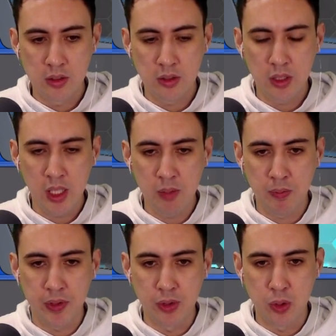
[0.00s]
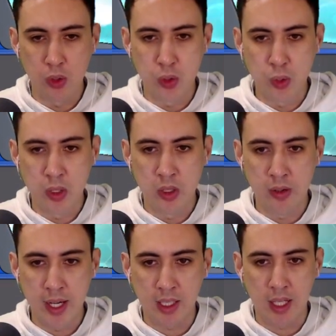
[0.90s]
Lead with the
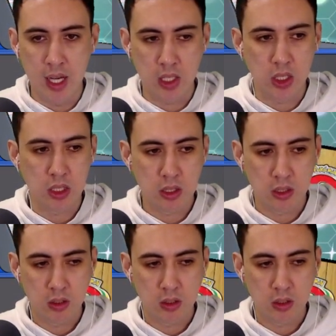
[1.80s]
Doduo, I guess.